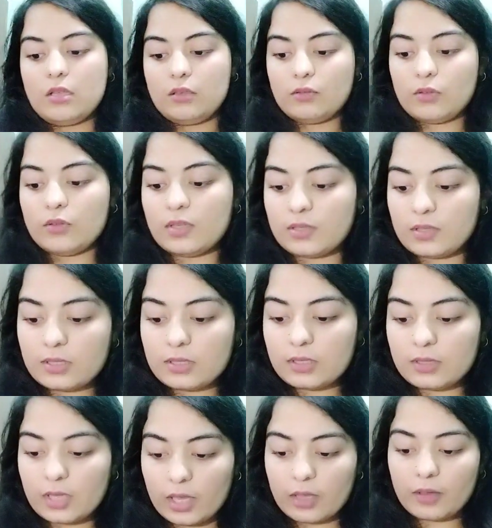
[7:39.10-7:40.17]
So this is the
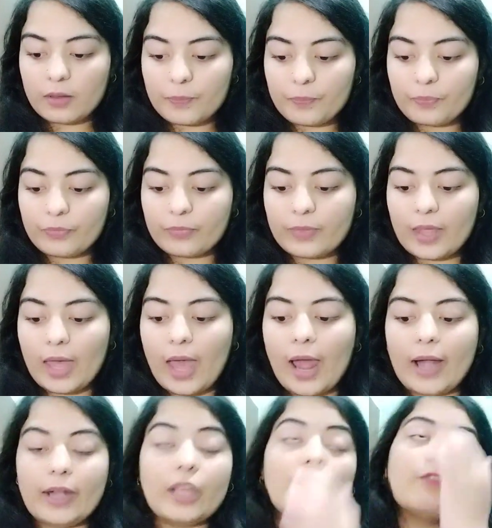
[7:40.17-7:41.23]
thing.
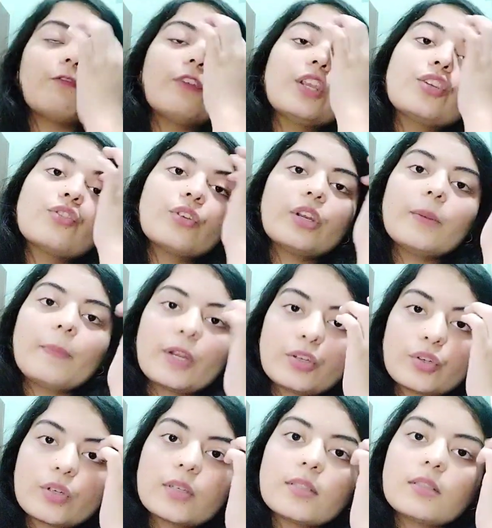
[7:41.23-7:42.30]
And inflationary
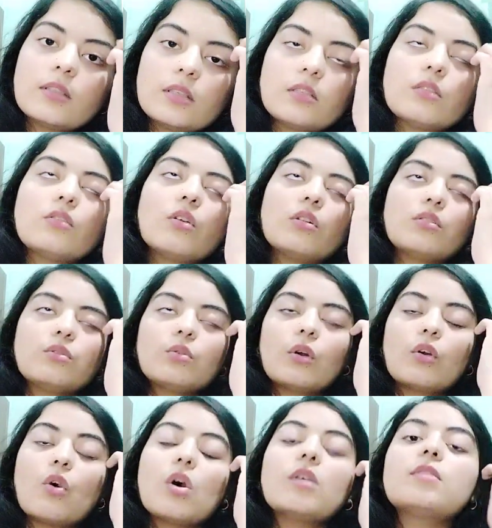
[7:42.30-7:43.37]
pressures, this is also
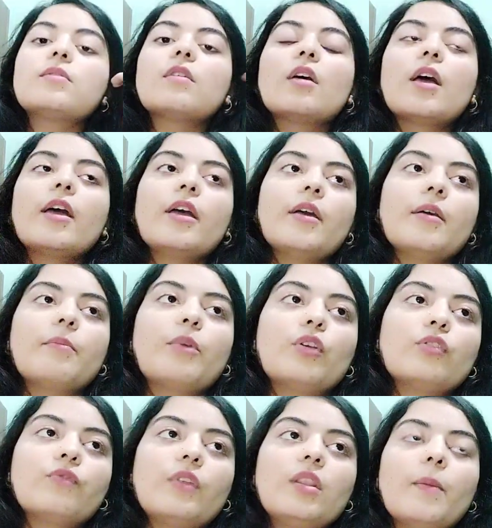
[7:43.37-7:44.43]
a cause,
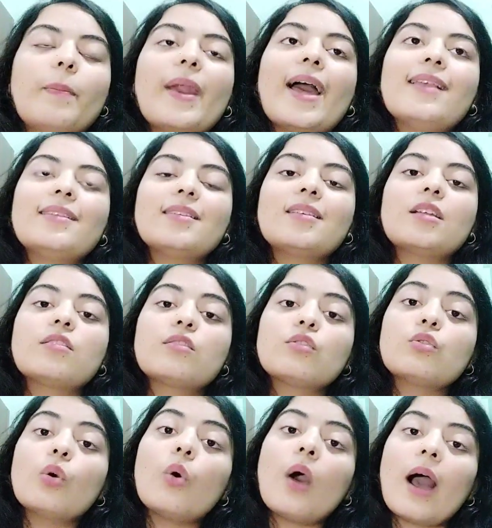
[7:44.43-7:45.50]
because when the prices are
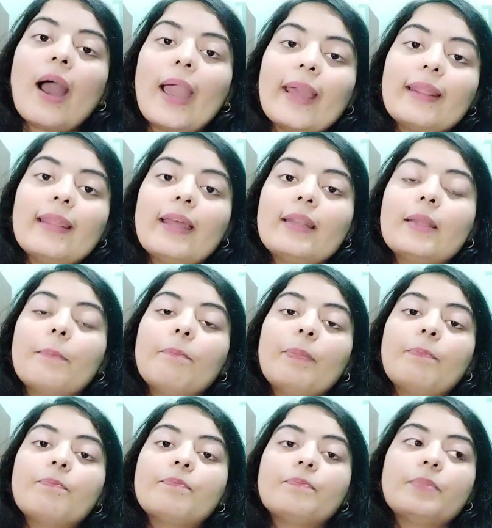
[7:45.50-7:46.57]
so high, then the
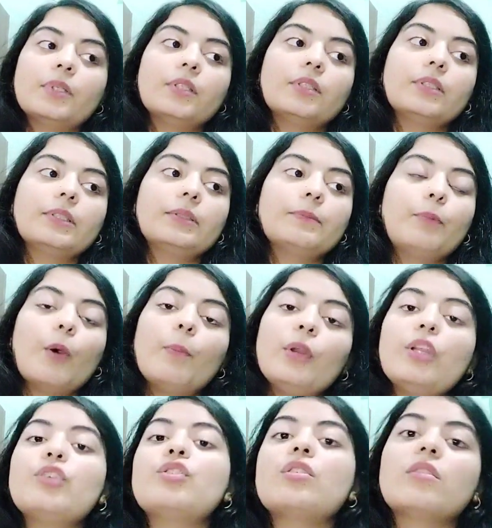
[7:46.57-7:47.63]

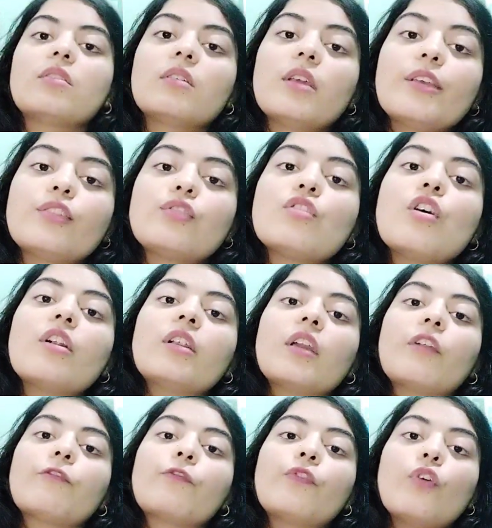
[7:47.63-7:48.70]
population is not
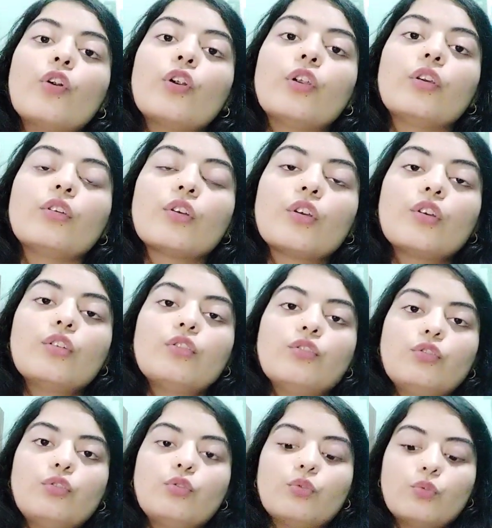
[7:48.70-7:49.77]
afford
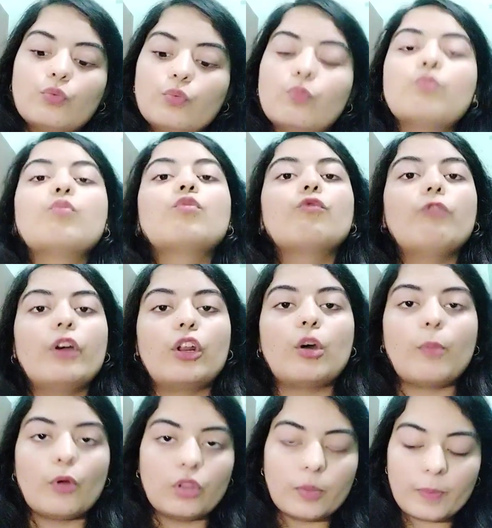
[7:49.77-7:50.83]
to work
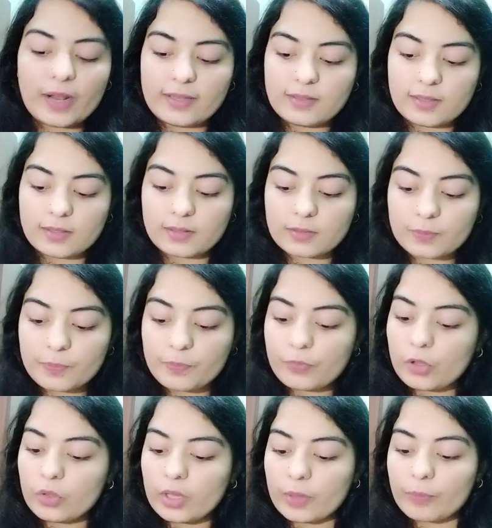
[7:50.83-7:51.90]
upon the prices.
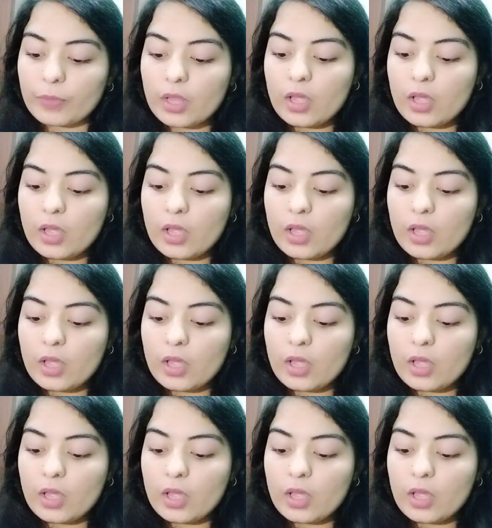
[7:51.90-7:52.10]
Okay,